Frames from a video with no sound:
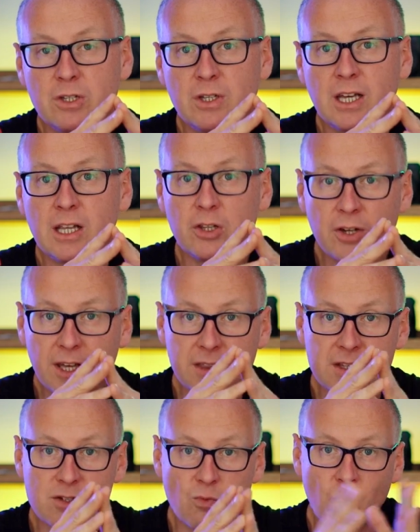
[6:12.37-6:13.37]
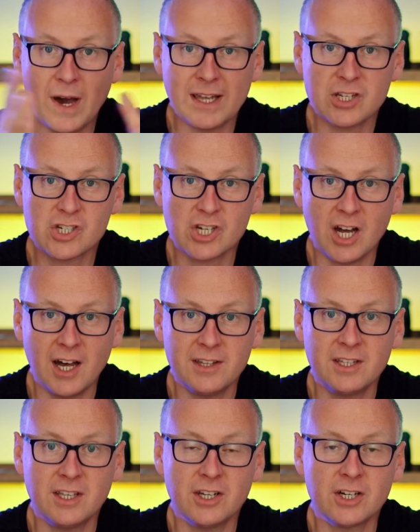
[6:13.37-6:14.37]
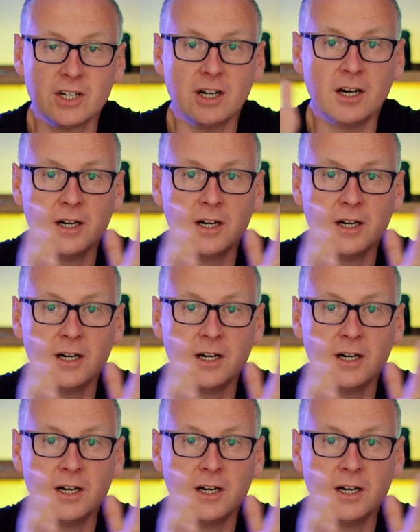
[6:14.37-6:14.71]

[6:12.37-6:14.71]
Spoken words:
you take a look at this wide shot here,